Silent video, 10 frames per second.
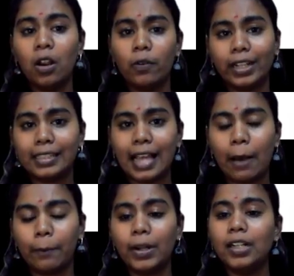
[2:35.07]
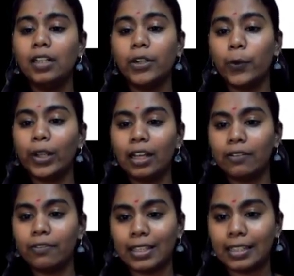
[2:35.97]
For example, during
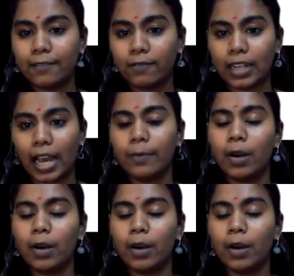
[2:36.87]
a festive time,